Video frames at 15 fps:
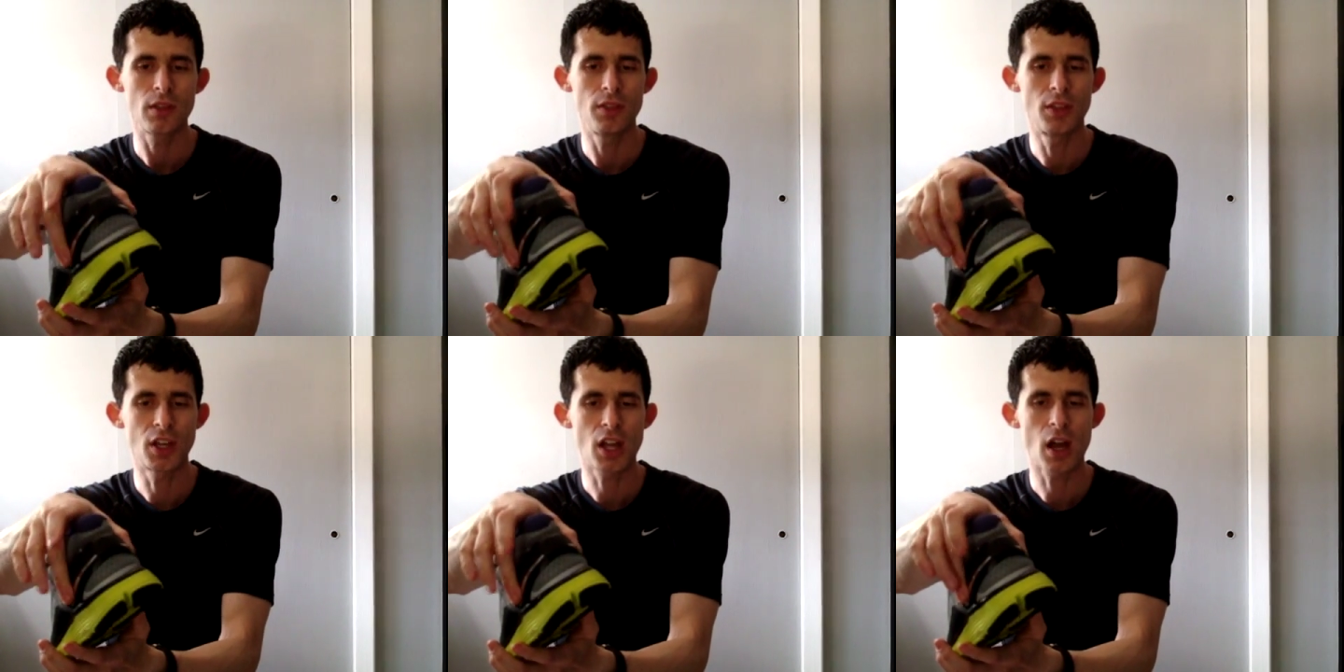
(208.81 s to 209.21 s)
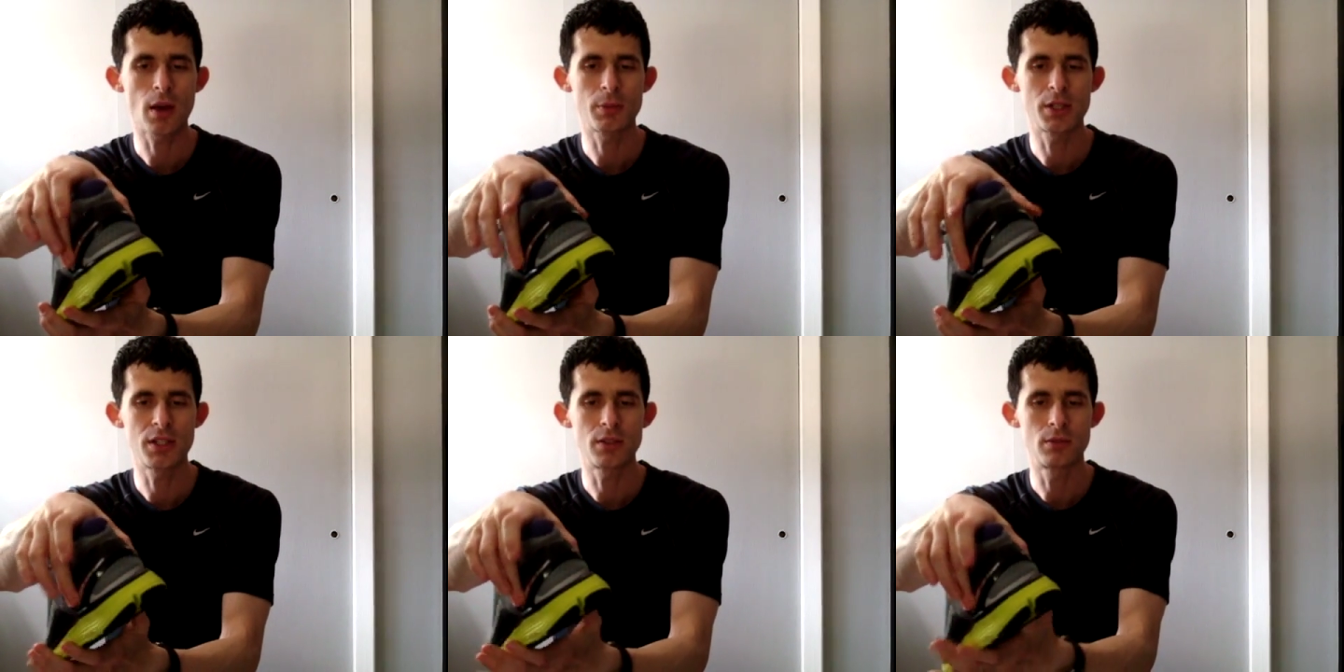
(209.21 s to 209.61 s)
the
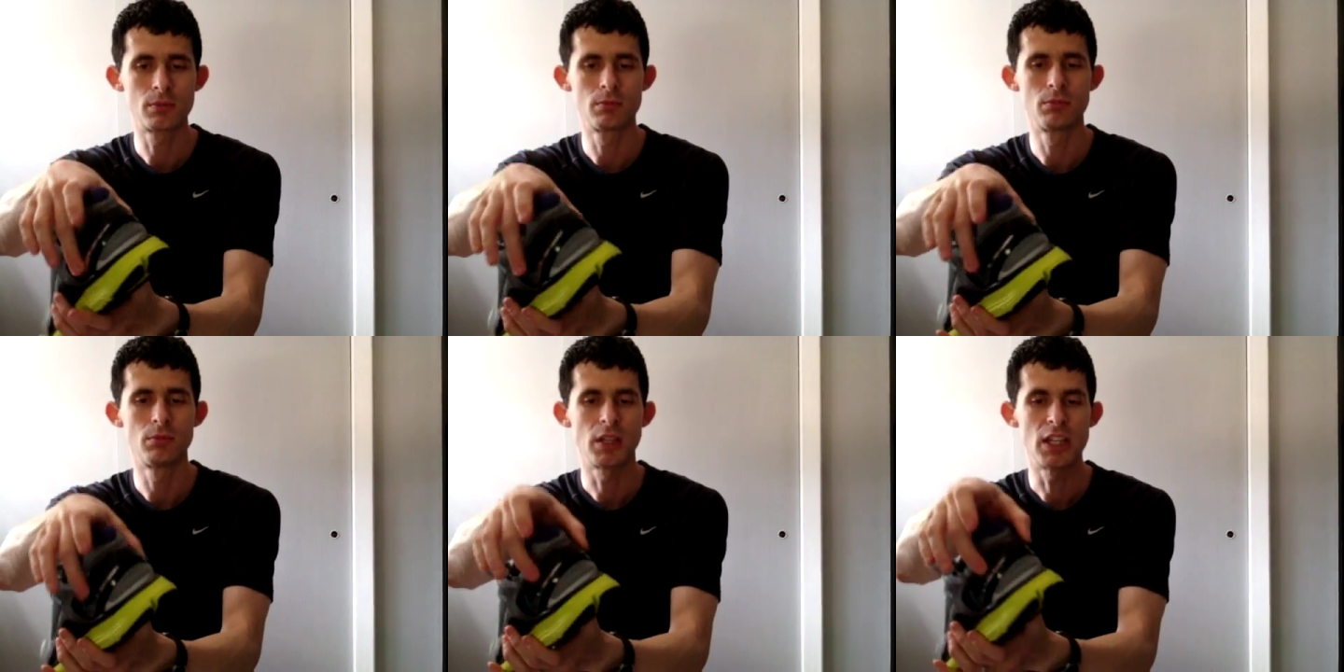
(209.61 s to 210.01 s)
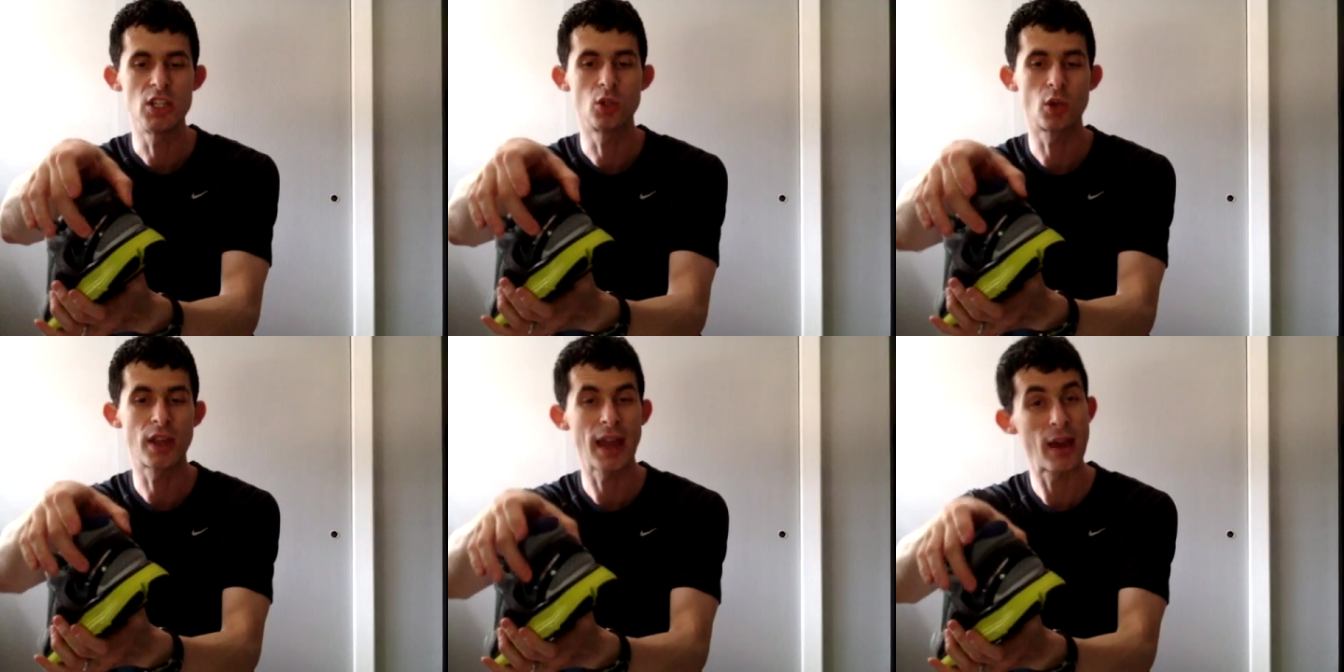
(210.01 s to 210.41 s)
common
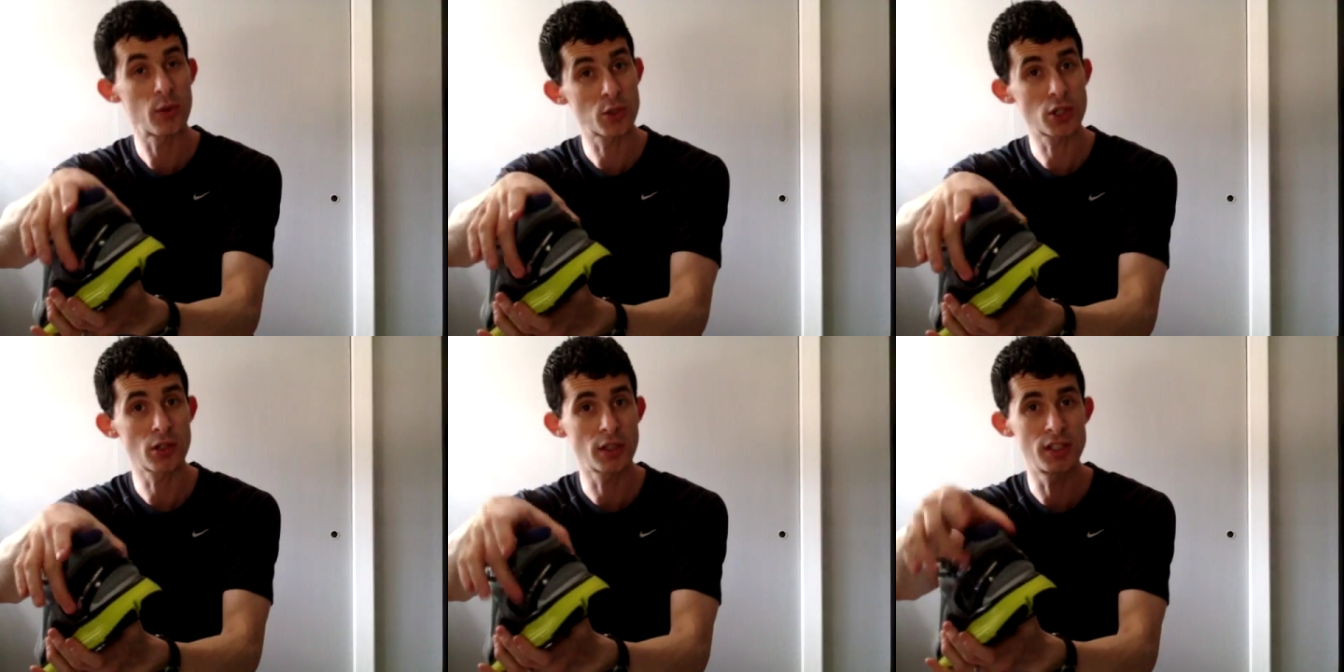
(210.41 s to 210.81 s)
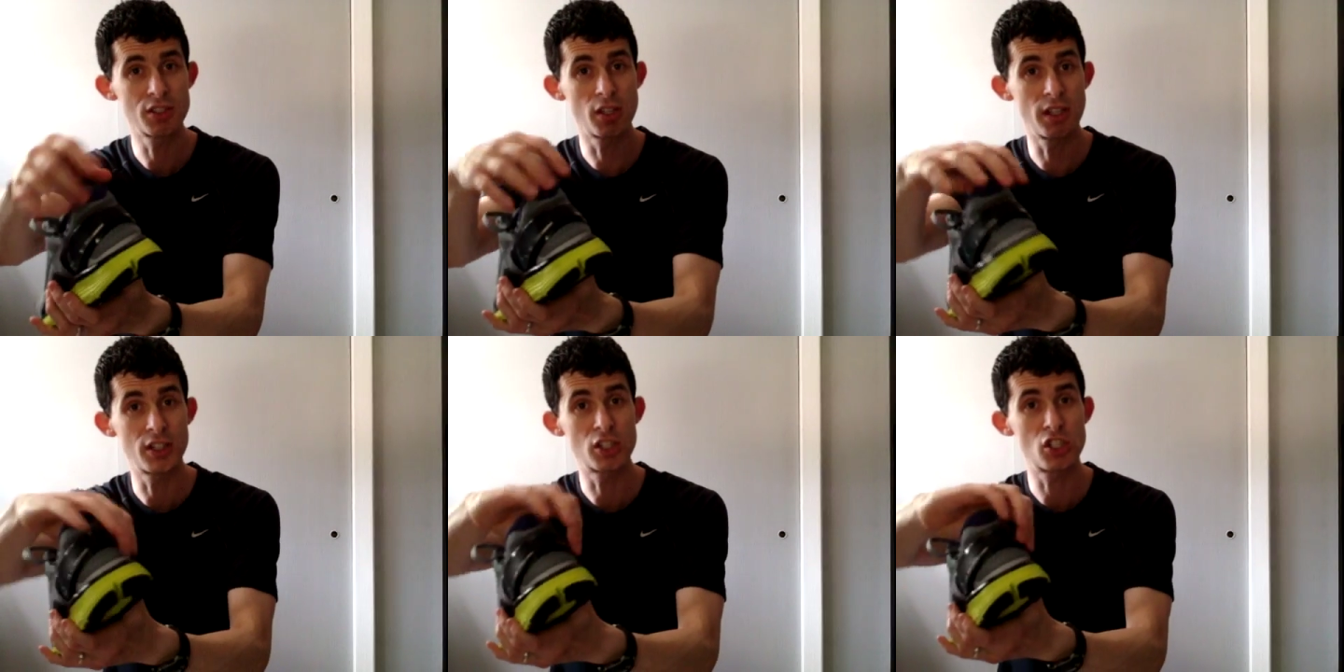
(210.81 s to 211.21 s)
heel counter
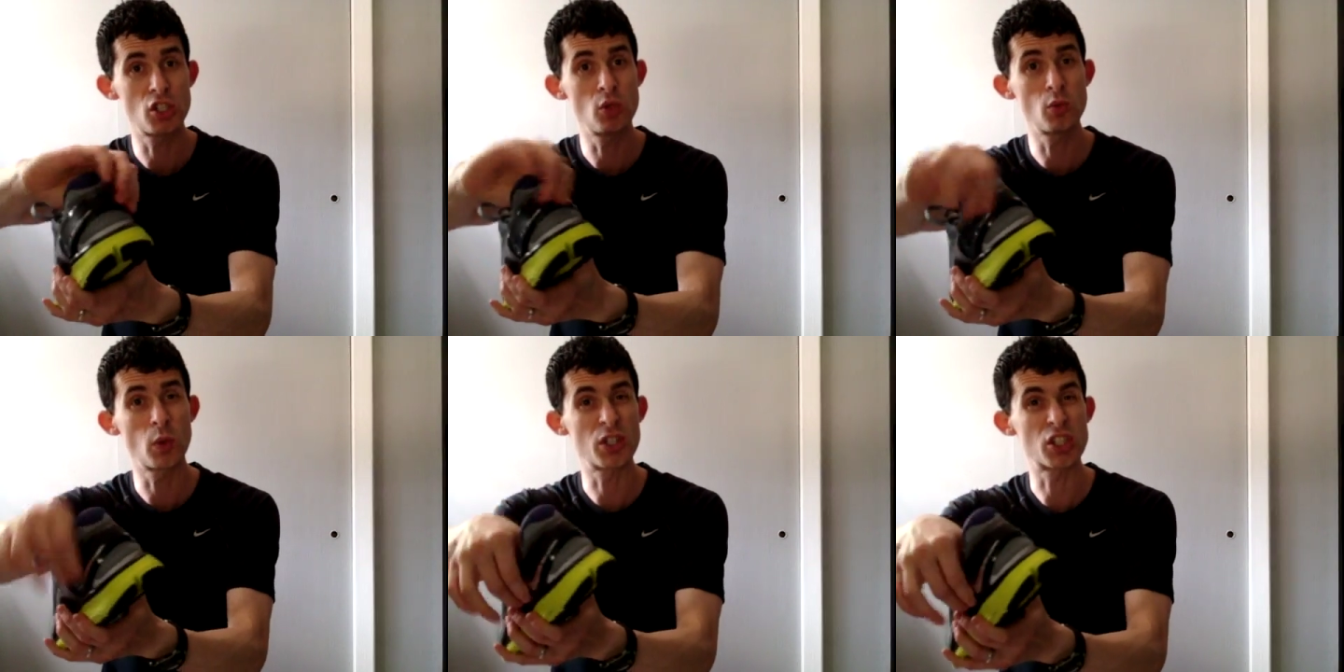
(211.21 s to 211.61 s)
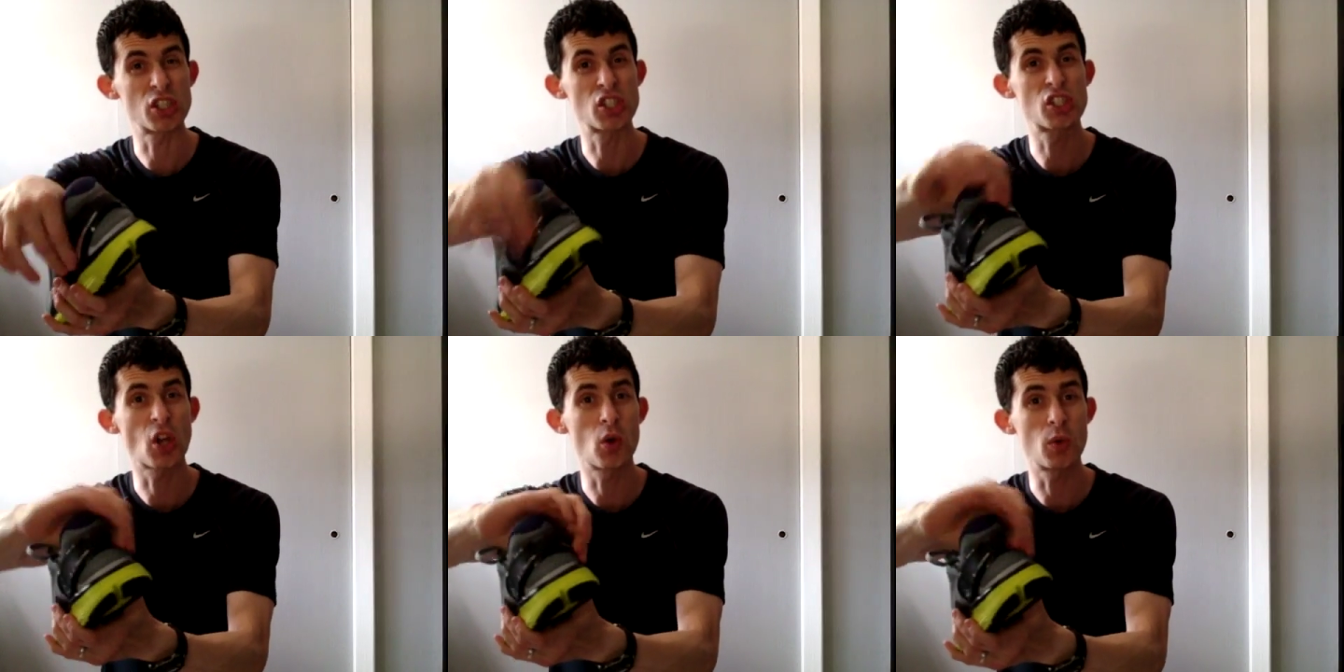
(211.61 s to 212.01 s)
in a shoe which
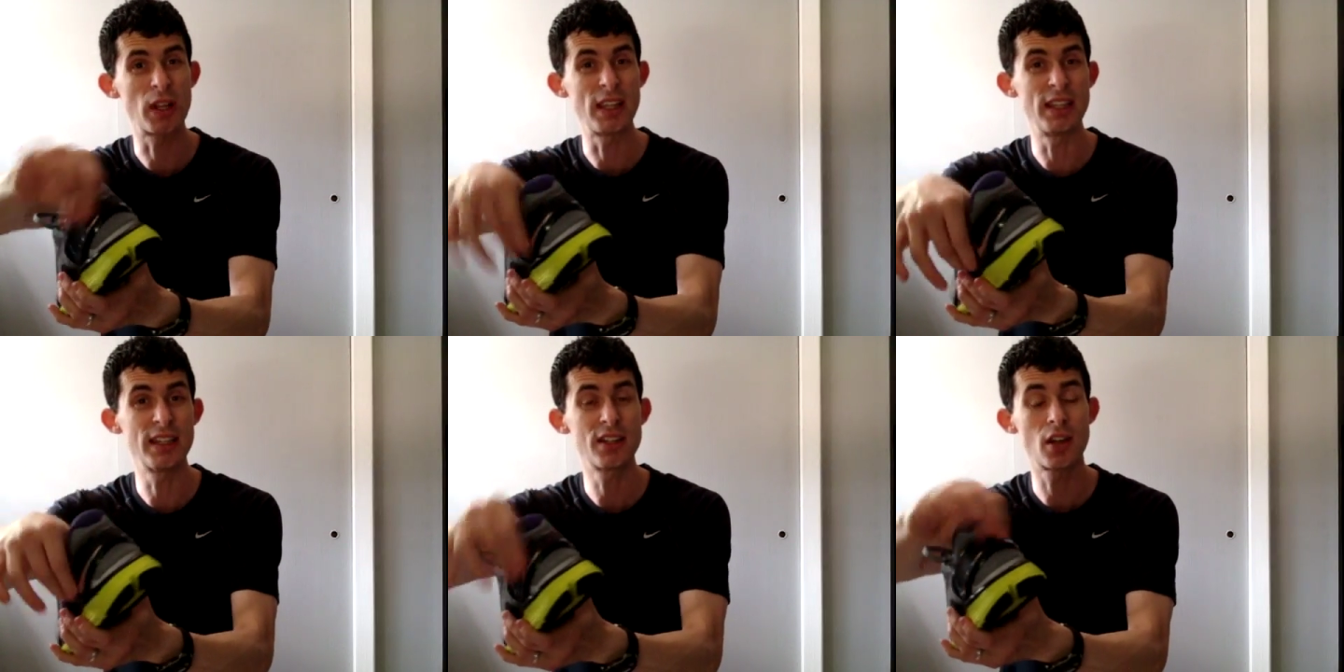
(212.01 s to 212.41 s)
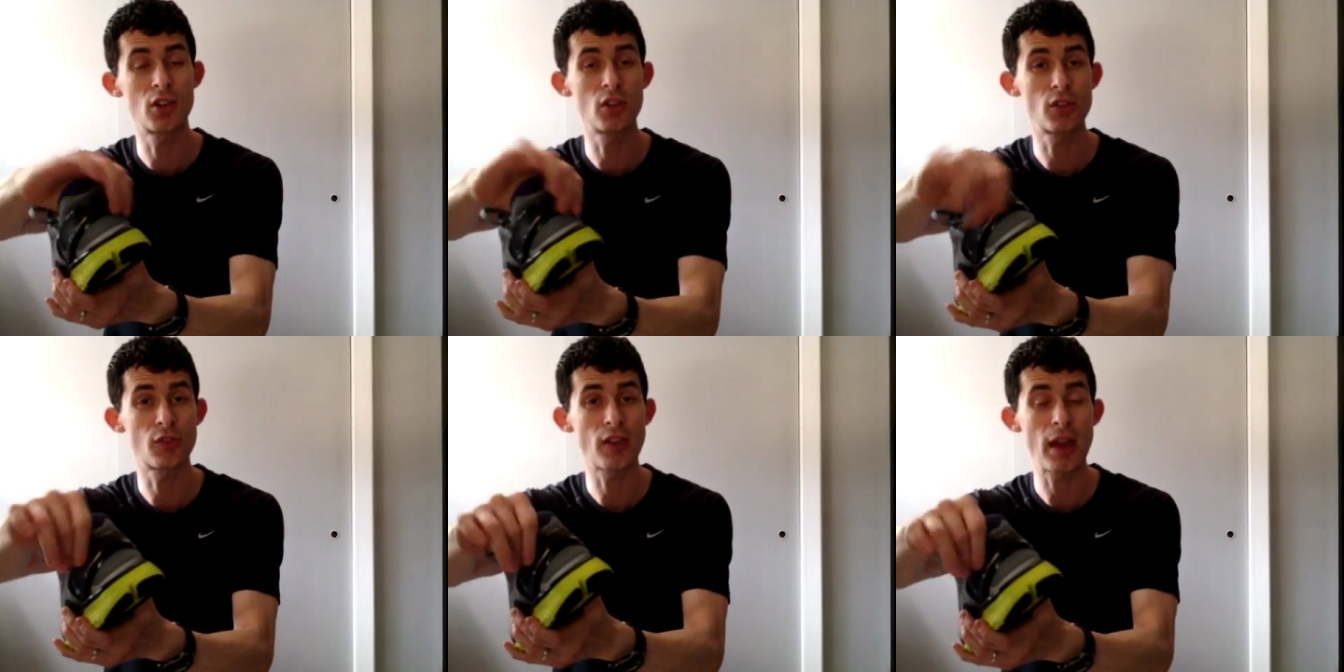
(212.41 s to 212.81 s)
is sewn in
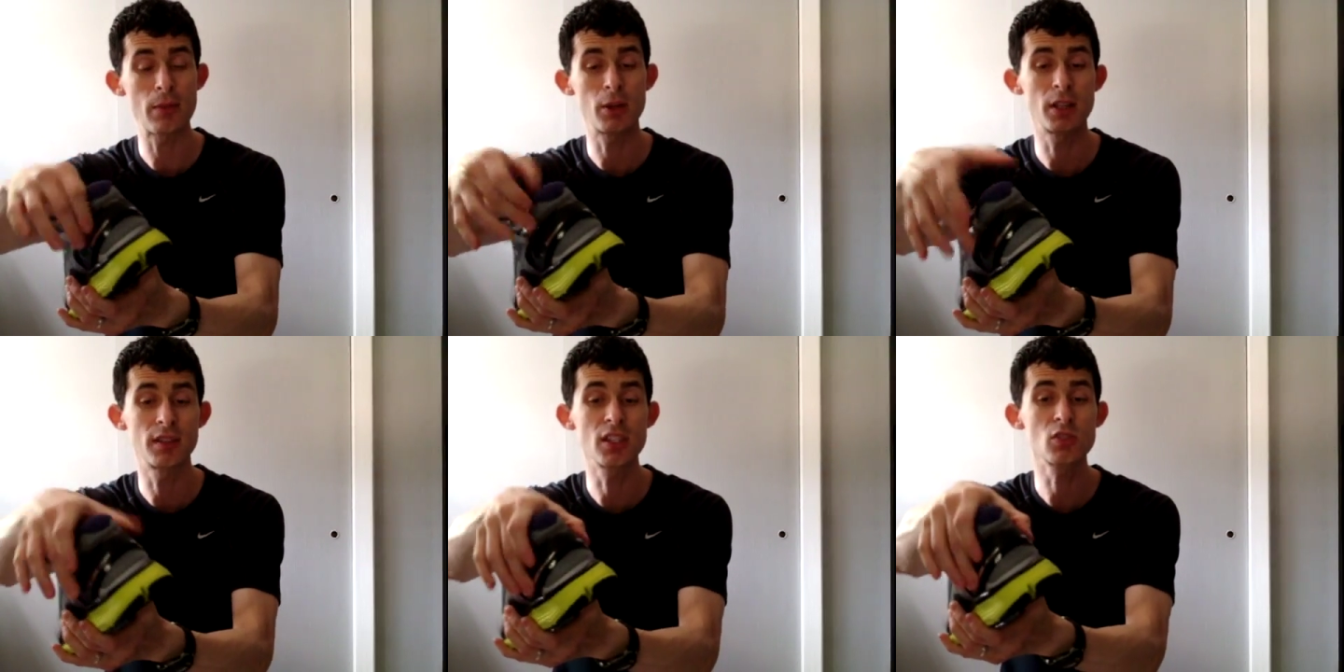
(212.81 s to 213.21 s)
under the fabric.